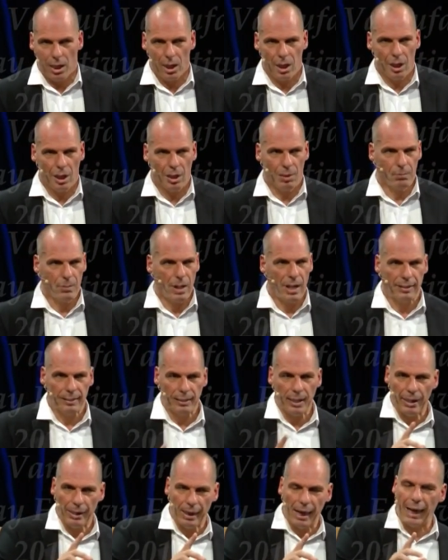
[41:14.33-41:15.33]
Um,
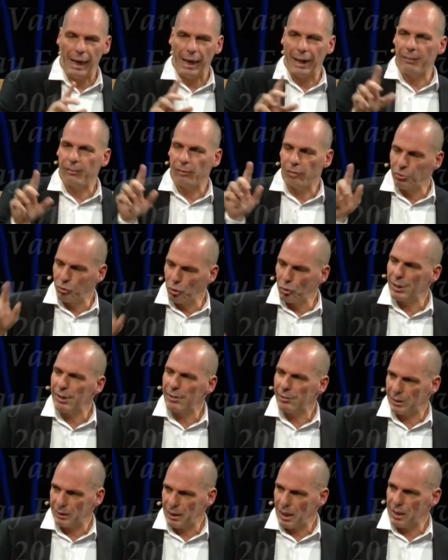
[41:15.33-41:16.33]
and, and
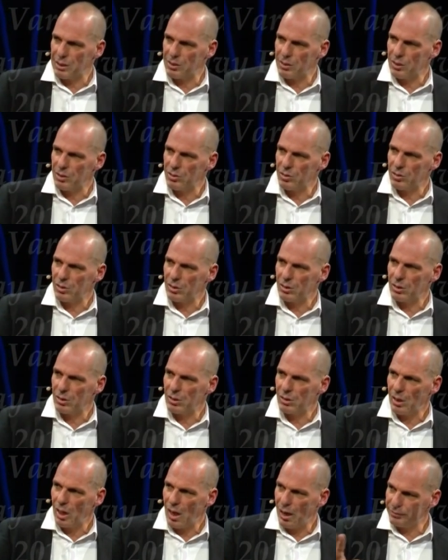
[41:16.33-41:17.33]
during the crisis,
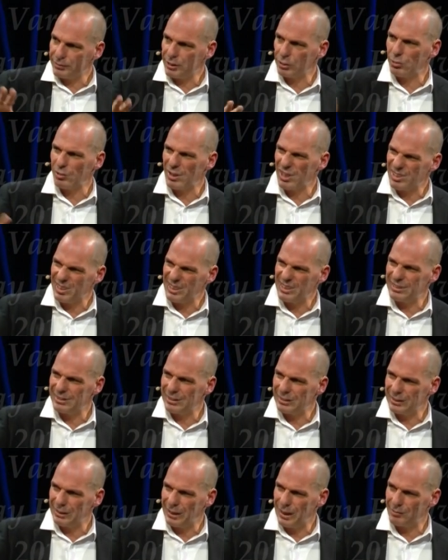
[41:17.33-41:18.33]
after
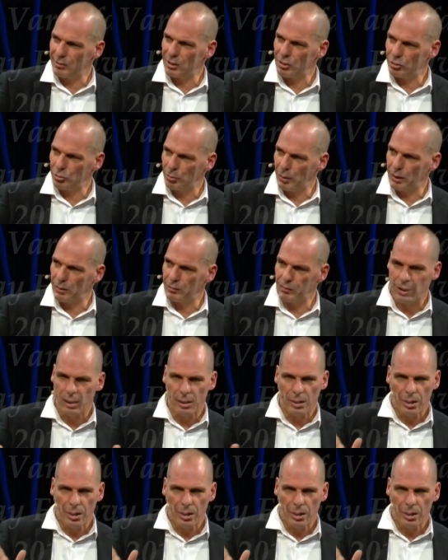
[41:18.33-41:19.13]
2011 12,